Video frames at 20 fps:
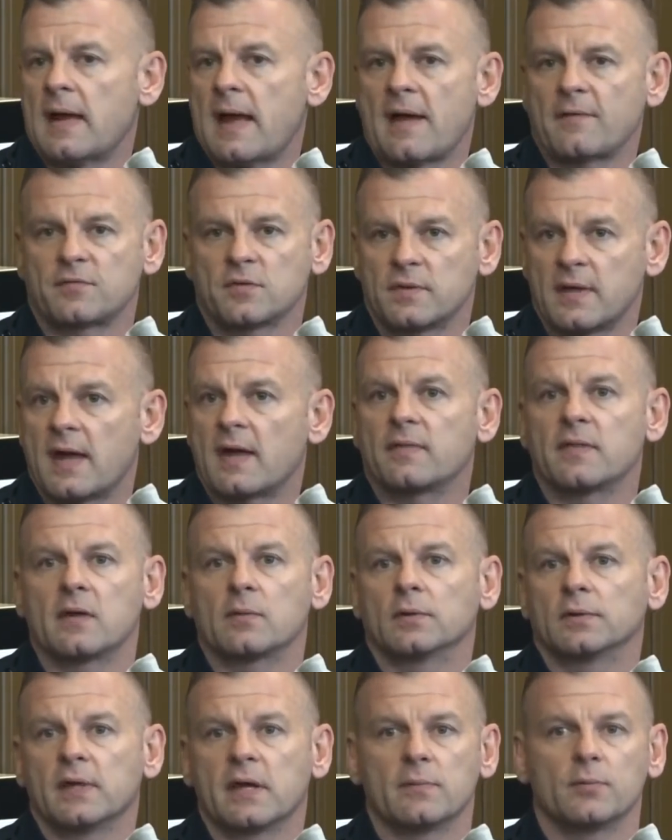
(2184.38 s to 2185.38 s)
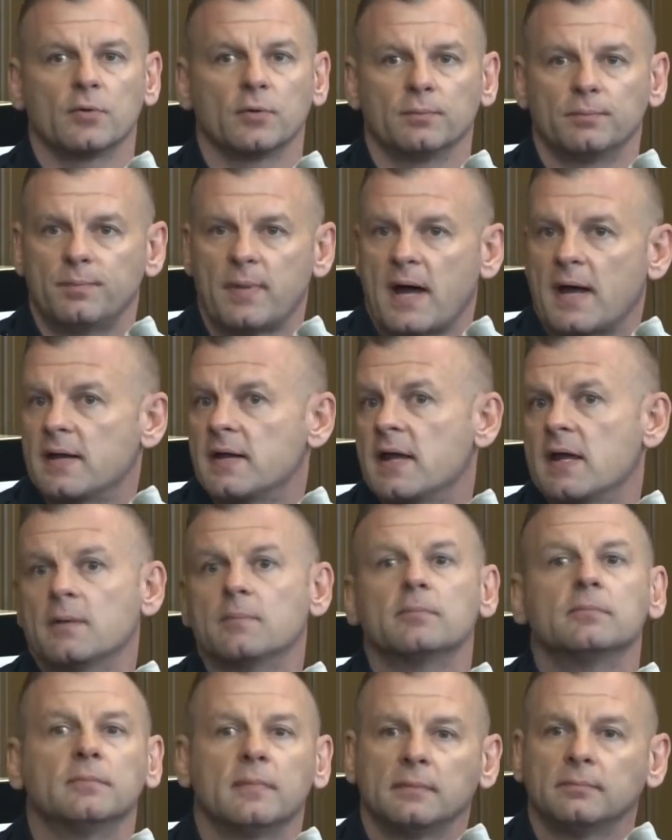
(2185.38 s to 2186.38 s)
after that they were labeled by
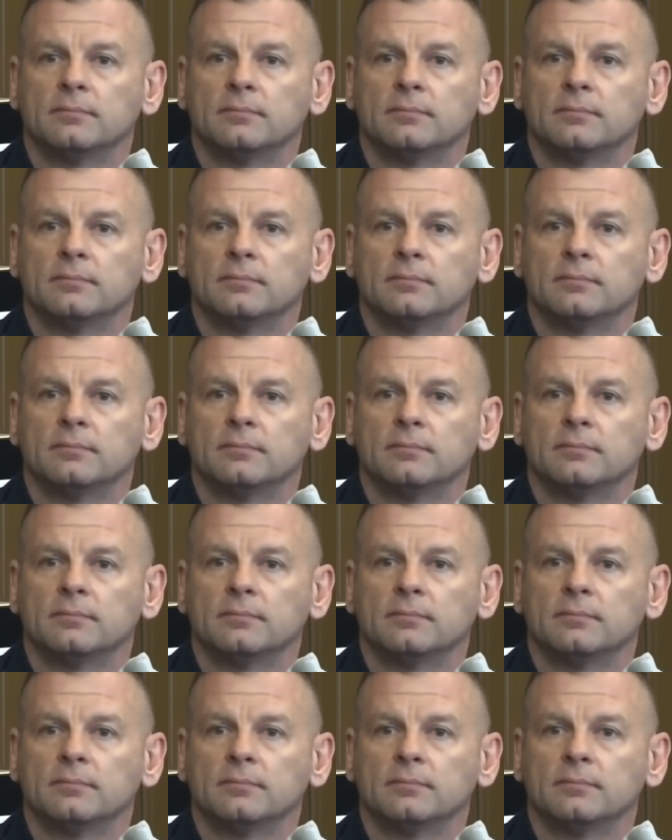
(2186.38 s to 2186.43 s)
name.